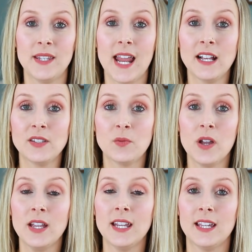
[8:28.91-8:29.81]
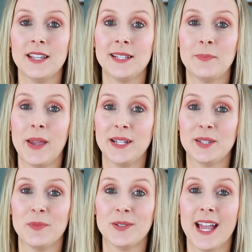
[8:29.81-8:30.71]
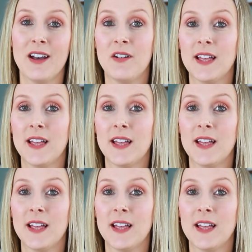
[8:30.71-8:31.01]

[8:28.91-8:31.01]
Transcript: the next one is Bates Motel.